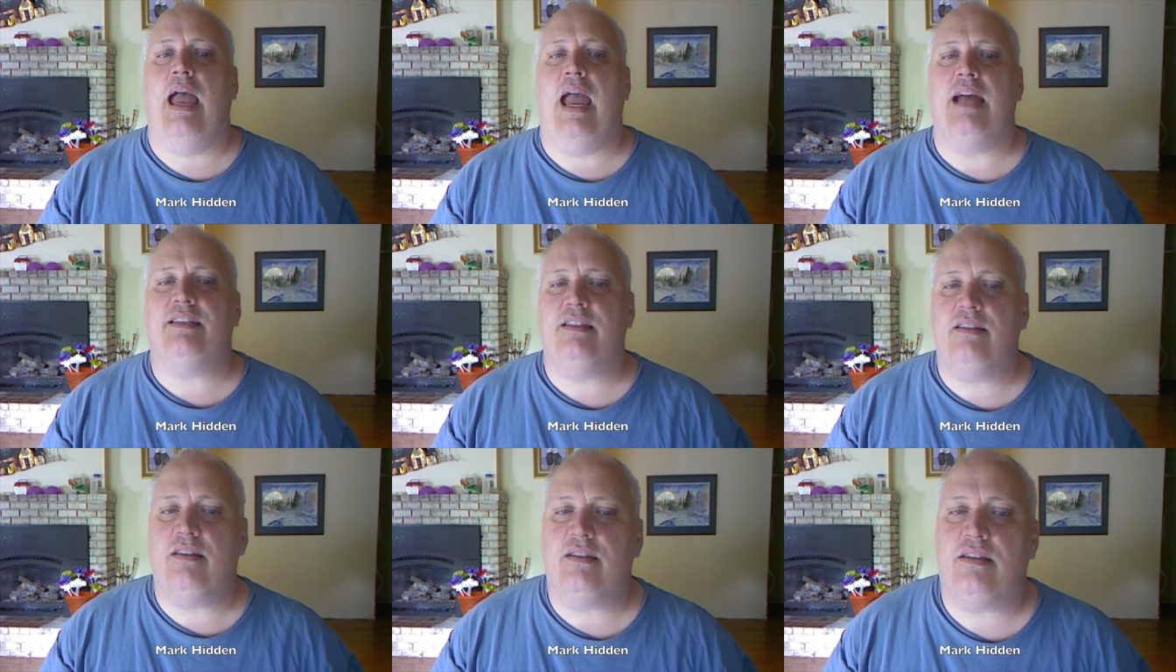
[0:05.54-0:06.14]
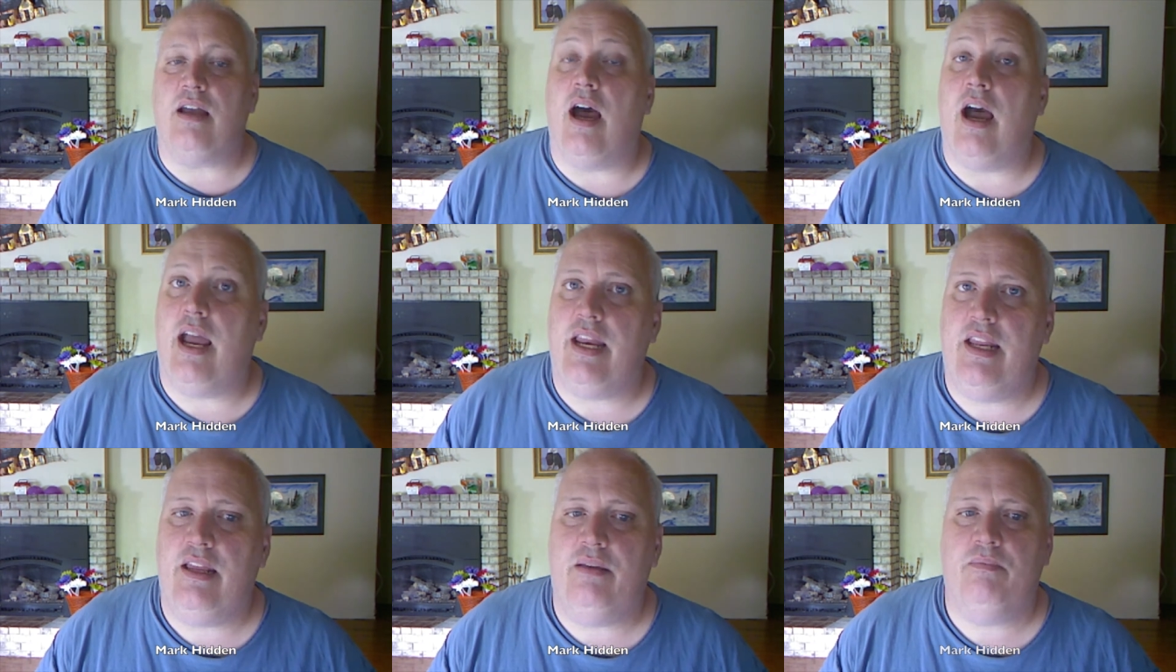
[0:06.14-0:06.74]
As a
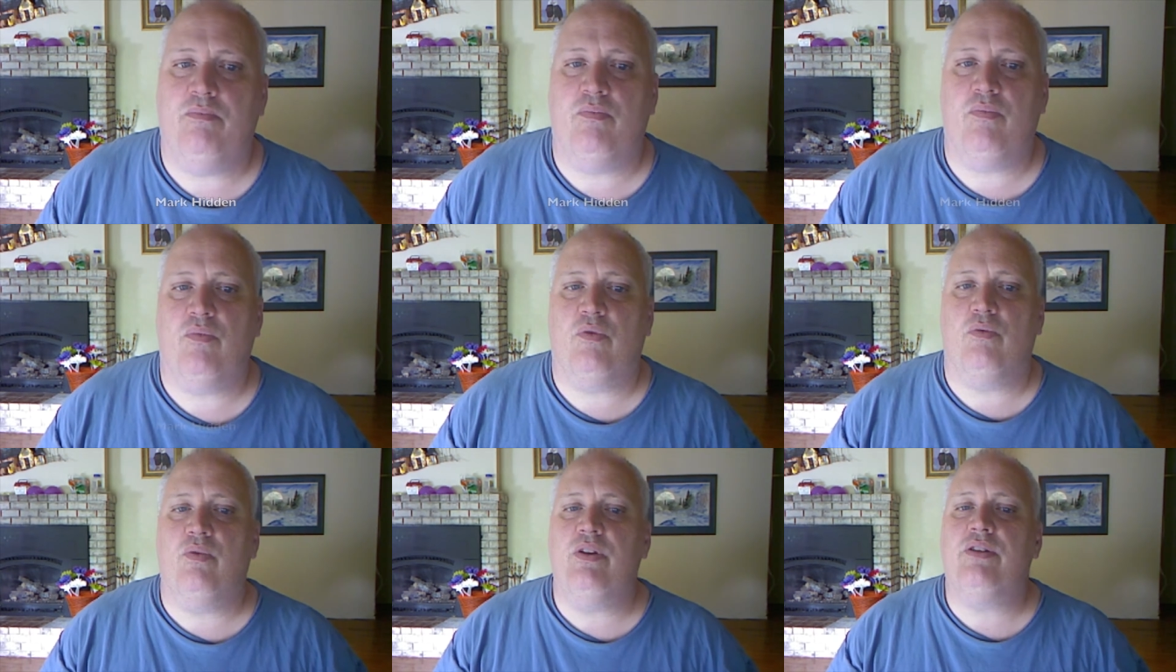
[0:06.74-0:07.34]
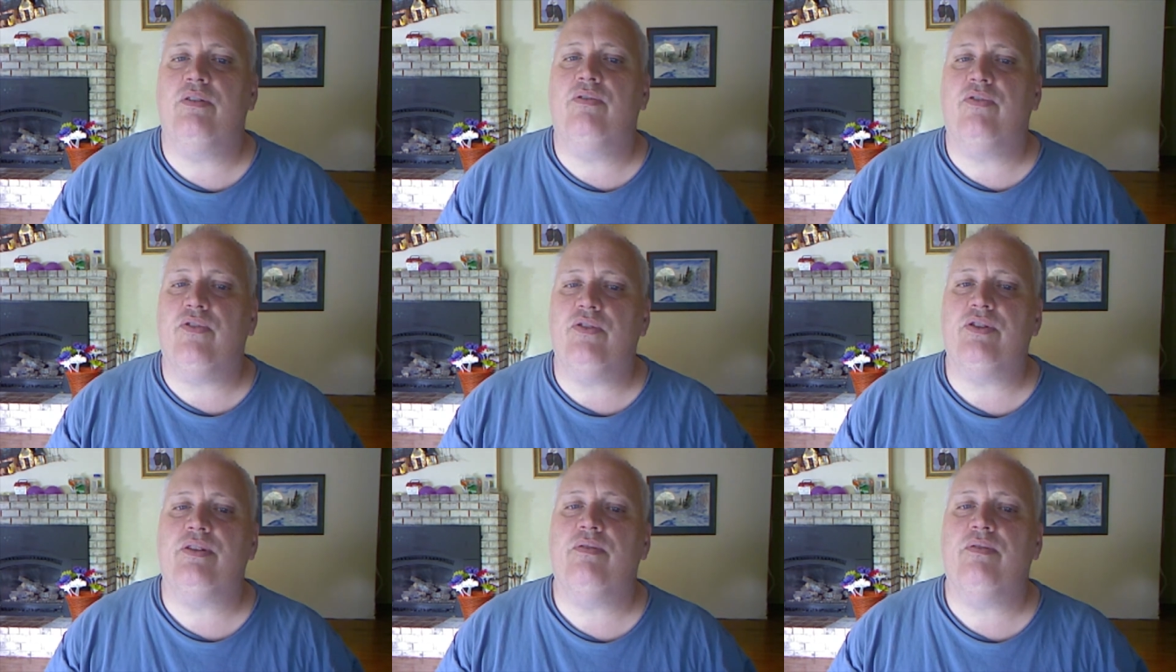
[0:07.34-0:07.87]
society, we should first